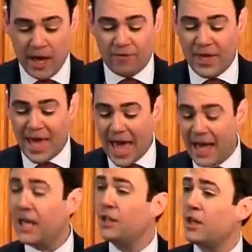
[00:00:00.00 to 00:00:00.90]
If the
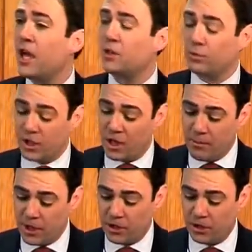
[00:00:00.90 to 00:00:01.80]
NHS was
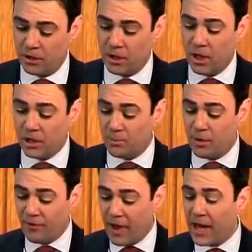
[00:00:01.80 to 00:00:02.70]
commissioned to
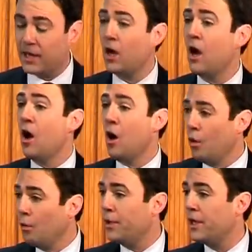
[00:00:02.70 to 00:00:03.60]
provide
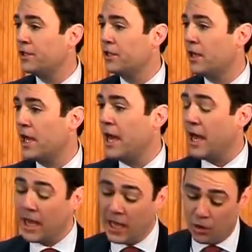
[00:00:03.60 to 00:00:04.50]
whole person
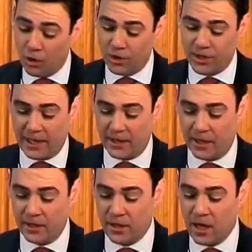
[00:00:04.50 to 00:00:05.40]
care in all
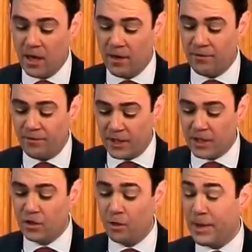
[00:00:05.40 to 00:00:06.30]
settings,
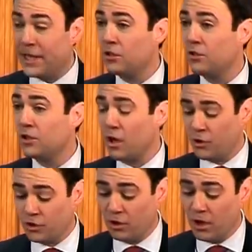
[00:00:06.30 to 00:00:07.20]
physical, mental,
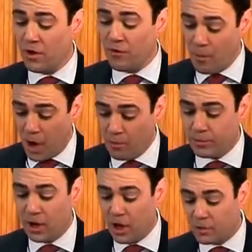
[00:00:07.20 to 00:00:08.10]
social, from
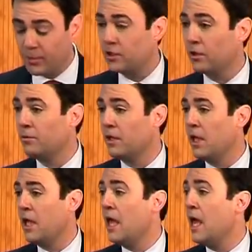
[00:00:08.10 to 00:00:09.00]
home to hospital,
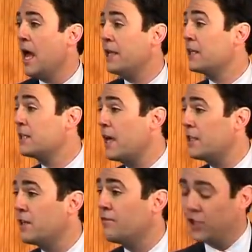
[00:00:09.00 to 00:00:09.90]
a
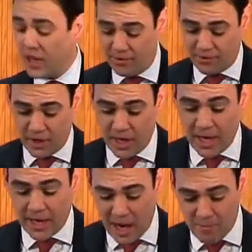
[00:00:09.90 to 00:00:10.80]
decisive shift
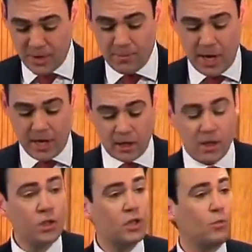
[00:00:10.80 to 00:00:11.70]
can be made
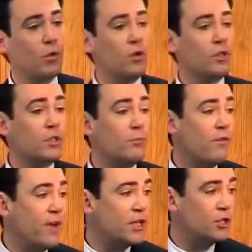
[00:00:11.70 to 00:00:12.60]
towards
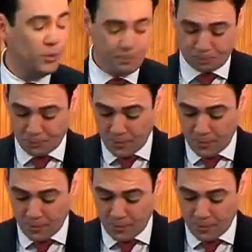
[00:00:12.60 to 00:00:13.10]
prevention.